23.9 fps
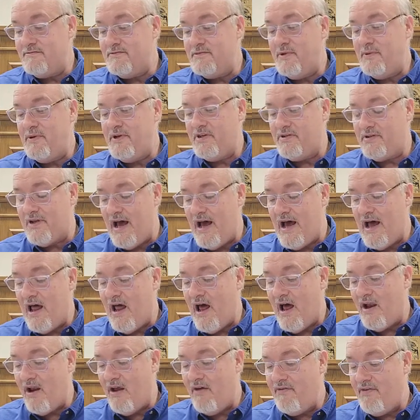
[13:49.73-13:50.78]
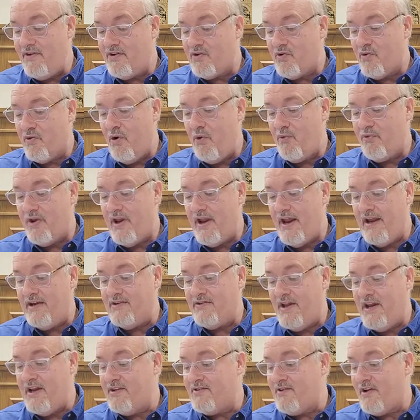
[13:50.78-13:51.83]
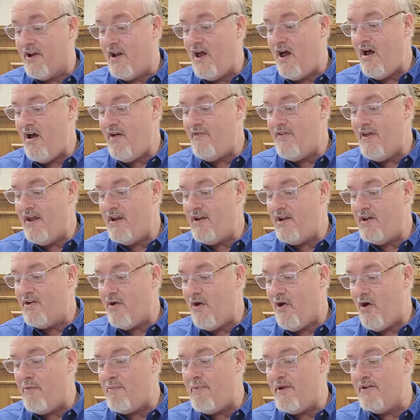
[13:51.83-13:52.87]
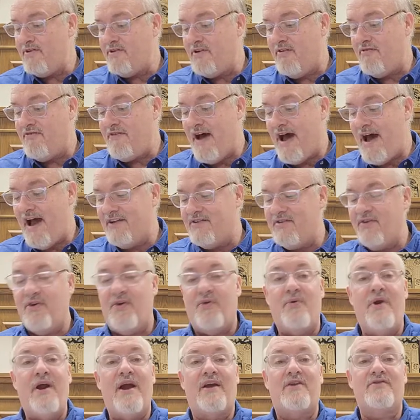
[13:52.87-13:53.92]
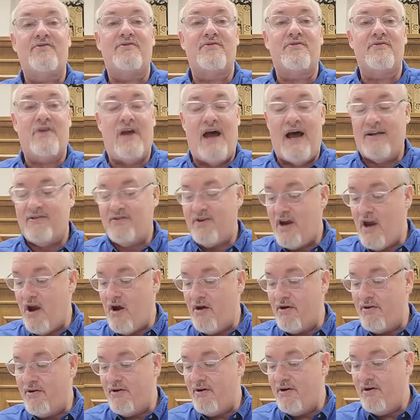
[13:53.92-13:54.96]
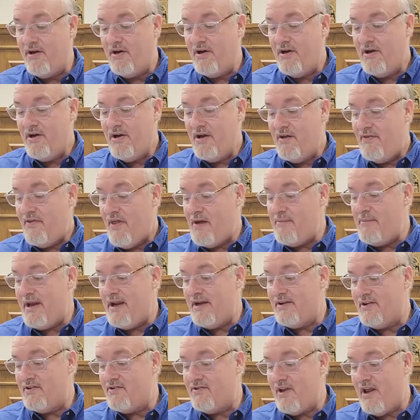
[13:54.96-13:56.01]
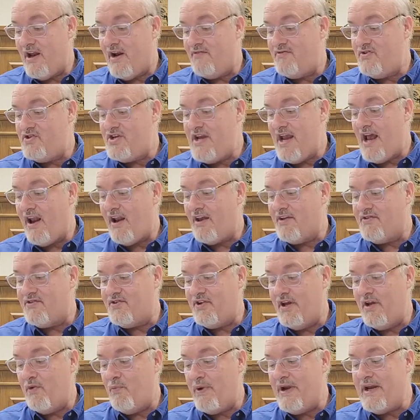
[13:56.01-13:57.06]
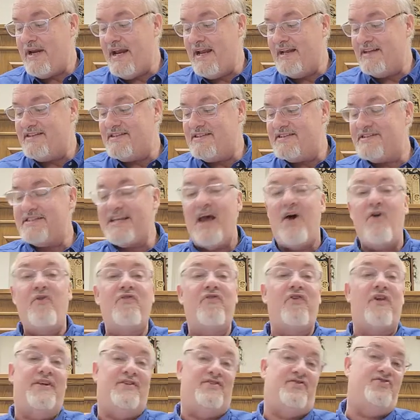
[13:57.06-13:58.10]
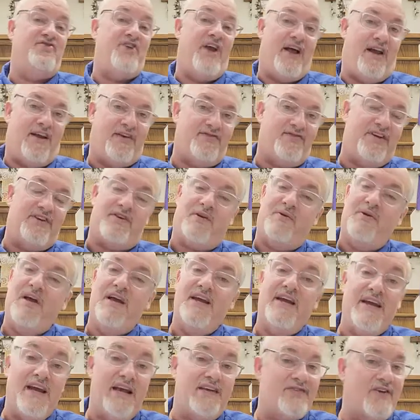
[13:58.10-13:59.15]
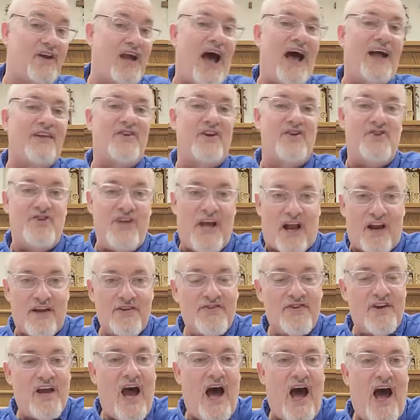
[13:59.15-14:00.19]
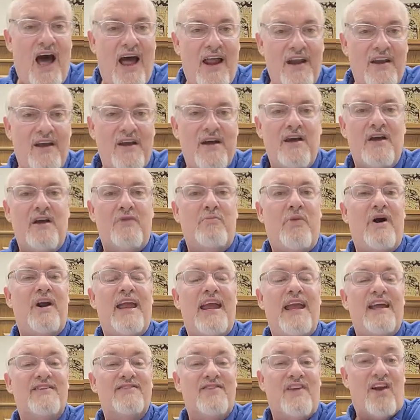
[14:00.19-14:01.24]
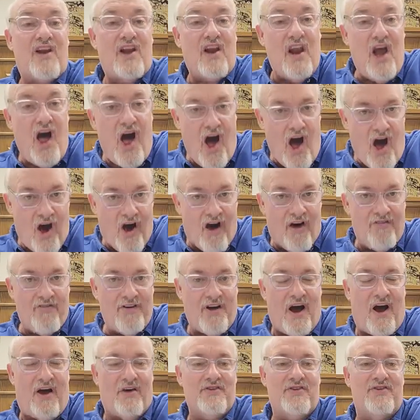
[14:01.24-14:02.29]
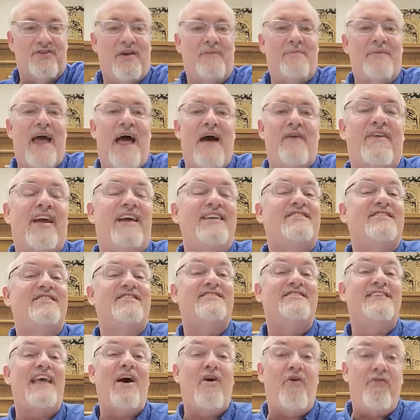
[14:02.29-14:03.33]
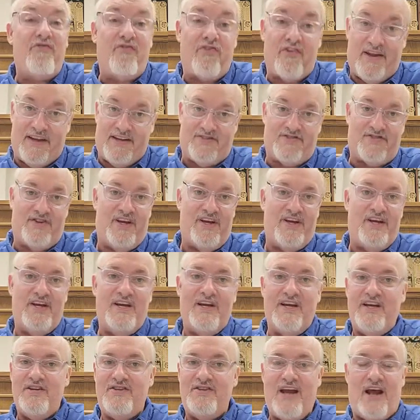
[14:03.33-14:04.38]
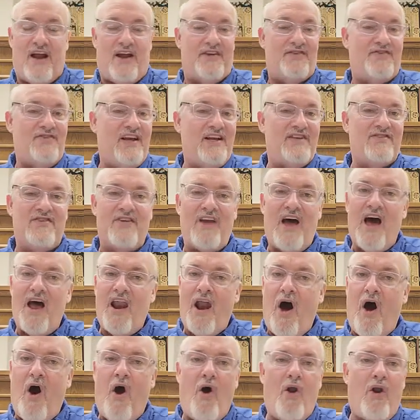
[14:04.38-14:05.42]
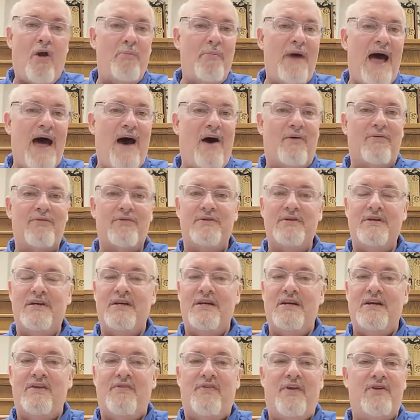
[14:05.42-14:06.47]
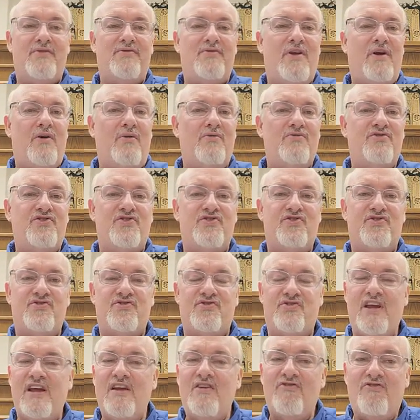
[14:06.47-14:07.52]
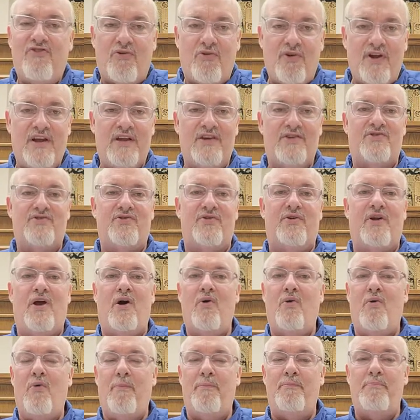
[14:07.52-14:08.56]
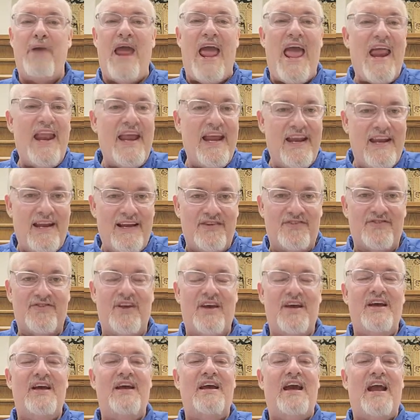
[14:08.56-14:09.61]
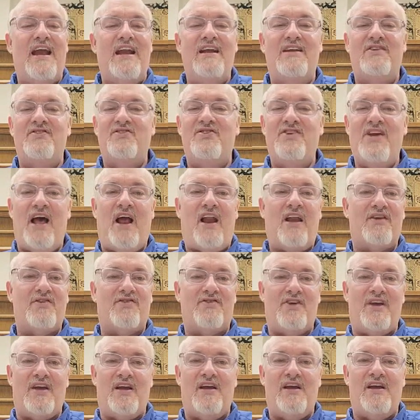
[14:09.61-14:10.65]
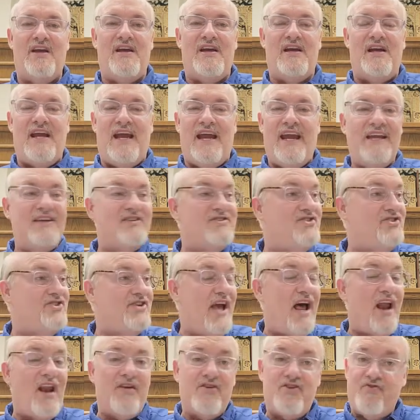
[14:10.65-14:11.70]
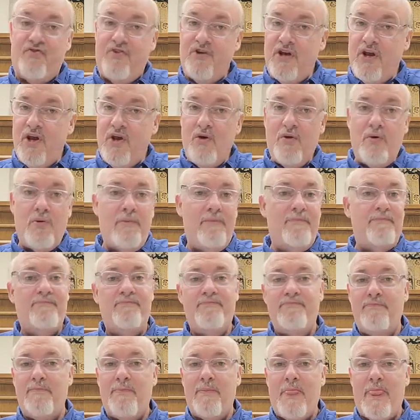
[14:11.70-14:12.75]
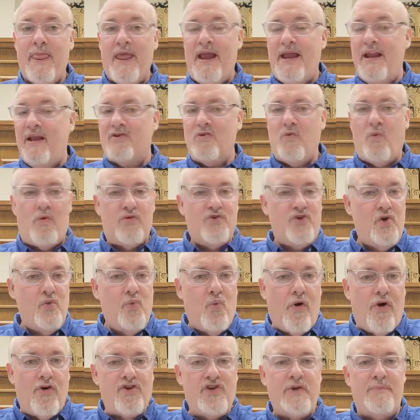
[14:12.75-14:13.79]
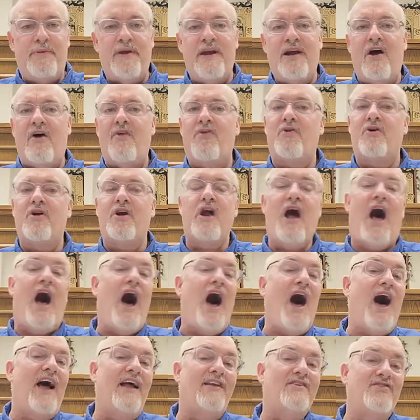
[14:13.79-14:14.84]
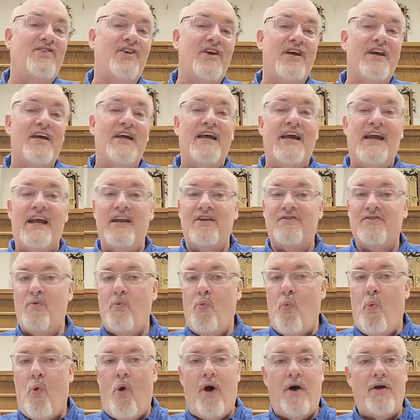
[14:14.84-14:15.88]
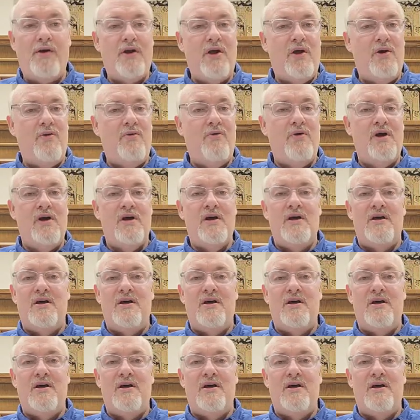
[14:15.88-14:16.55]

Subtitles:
I love this quote that he has. It is love that determines, defines, and directs God's character. That means instead of jealousy, we get selfless jealousy. So, yes, God's a jealous God, but His love causes Him to a selfless jealousy. It's not all about, there's no sinfulness or no pettiness in His jealousy. He's jealous for you. He doesn't want you worshiping other gods. He doesn't want you,